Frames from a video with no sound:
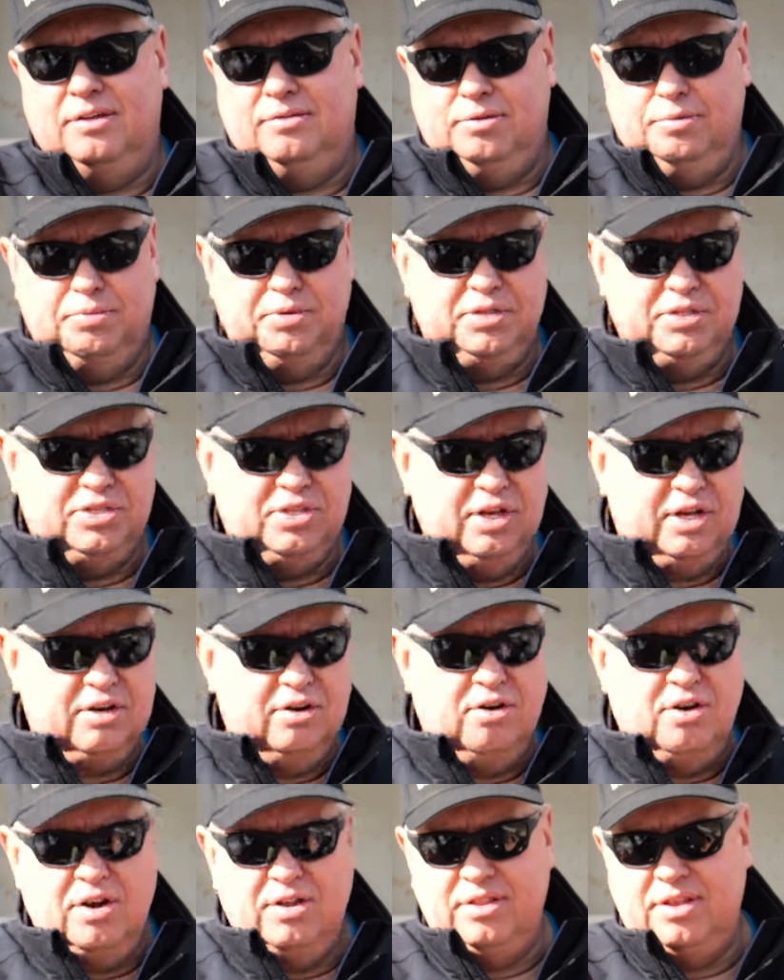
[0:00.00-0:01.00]
You put the
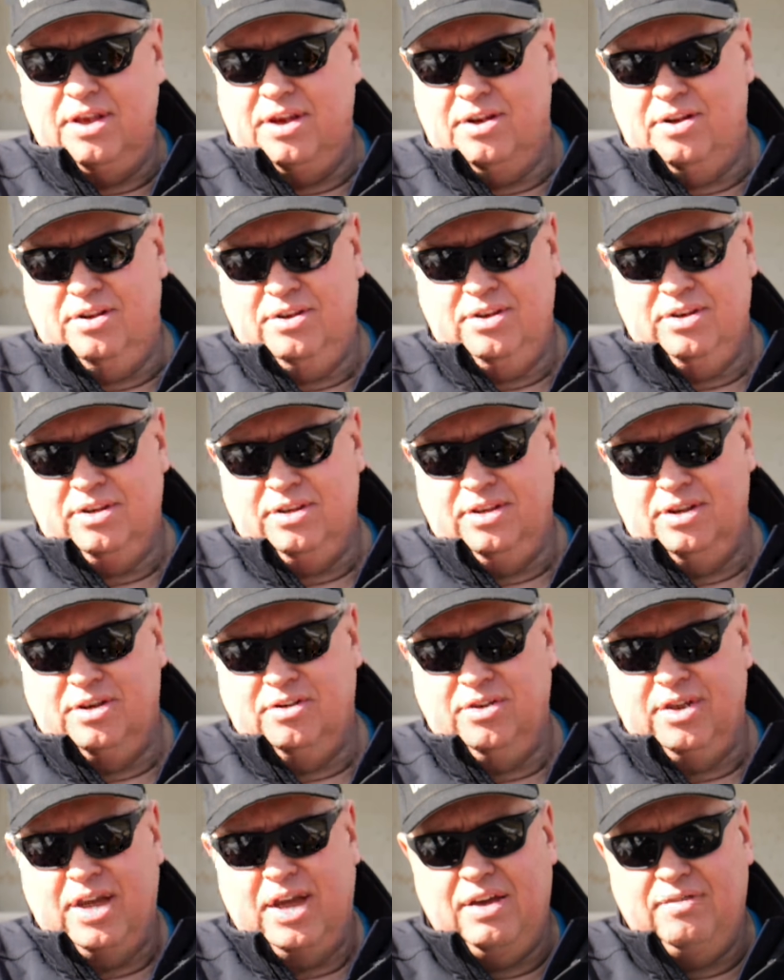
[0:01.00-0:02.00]
sticker on there,
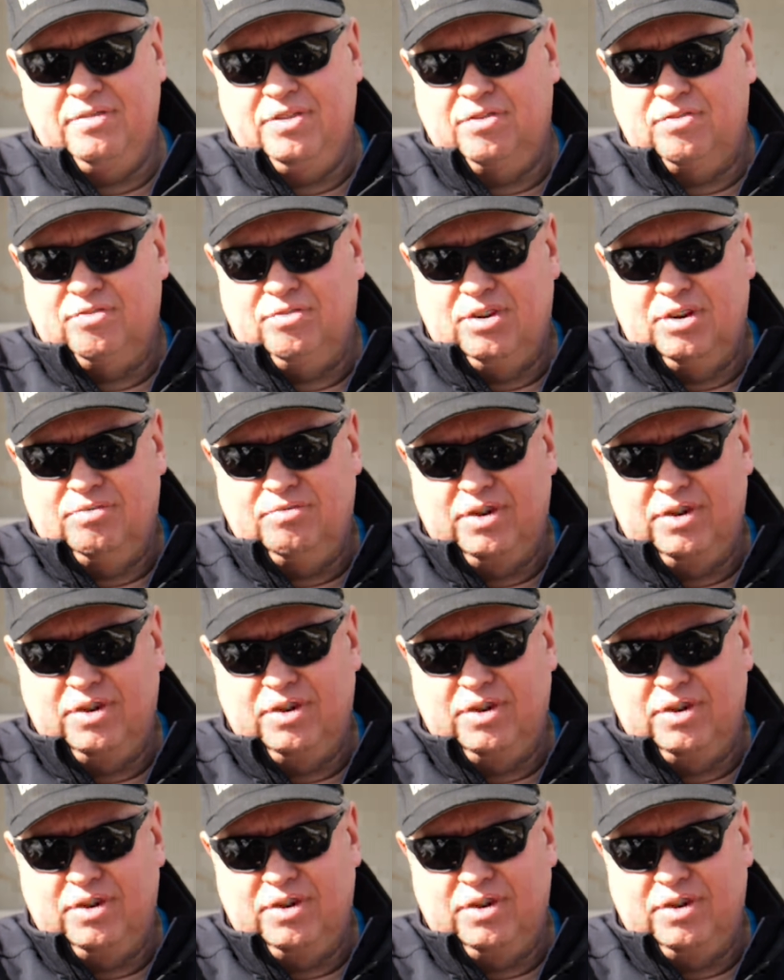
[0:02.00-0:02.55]
you have your